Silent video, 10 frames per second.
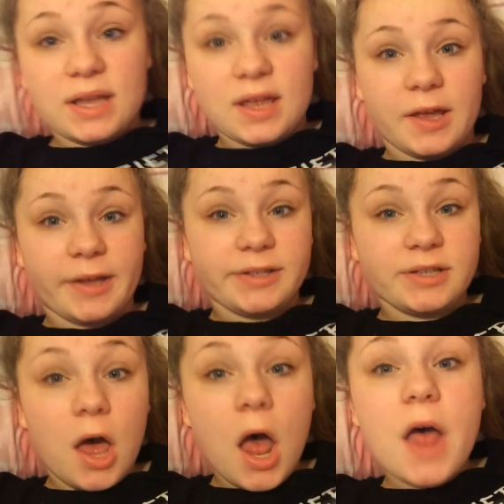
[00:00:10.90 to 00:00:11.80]
it is
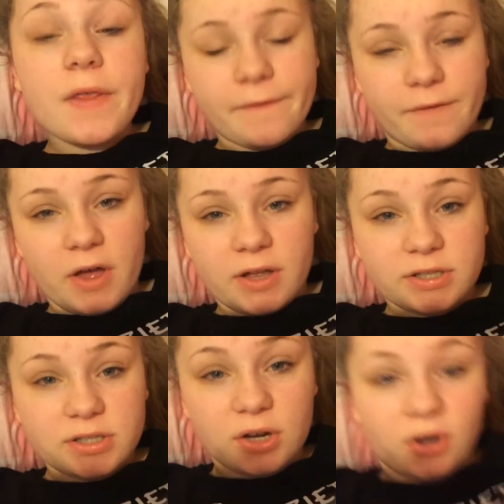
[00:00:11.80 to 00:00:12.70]
the
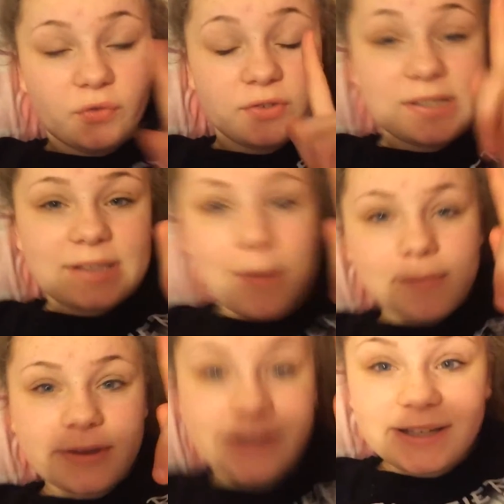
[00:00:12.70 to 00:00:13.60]
1st of
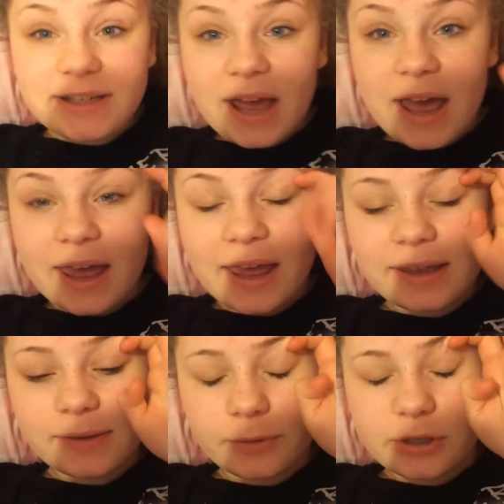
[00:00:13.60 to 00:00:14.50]
December
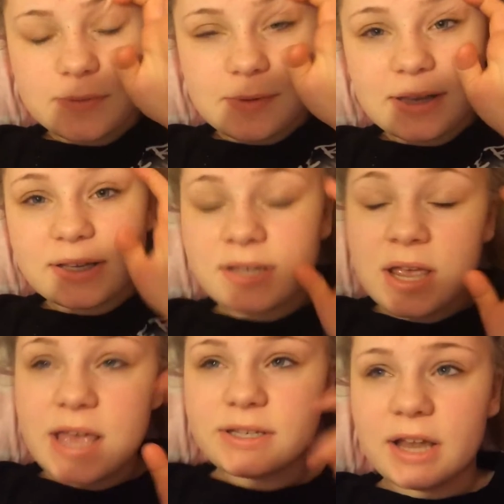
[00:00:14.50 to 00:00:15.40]
today, which means
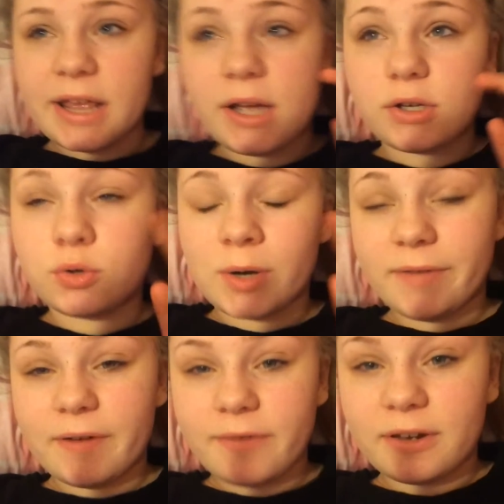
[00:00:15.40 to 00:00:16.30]
it's like
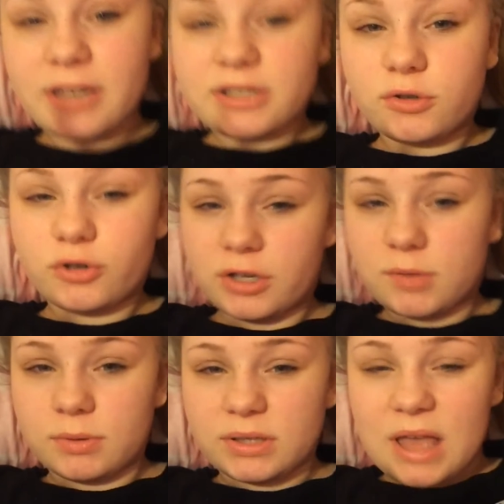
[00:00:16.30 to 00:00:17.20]
25 days till
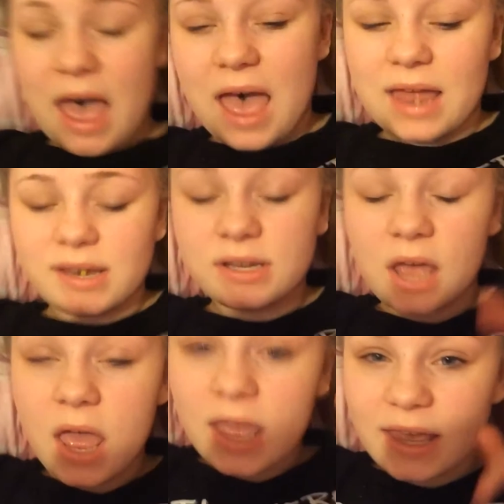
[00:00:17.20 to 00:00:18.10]
Christmas, and
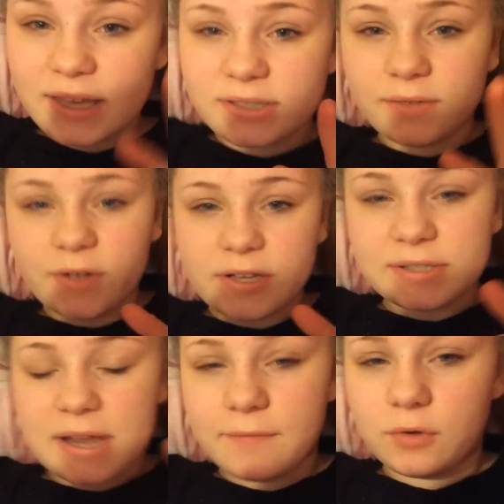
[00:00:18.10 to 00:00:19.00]
it's the
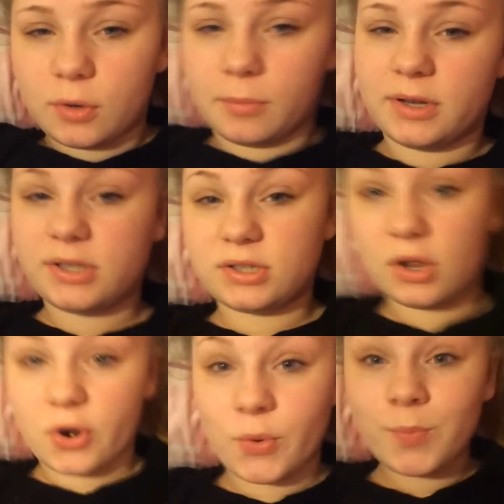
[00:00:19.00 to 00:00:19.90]
first day of Vlogmas.
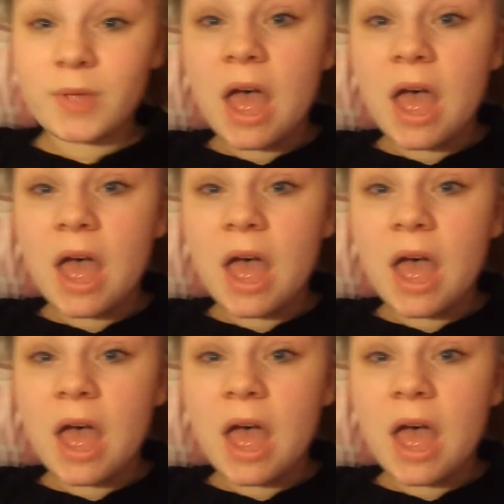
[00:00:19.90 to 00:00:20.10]
So,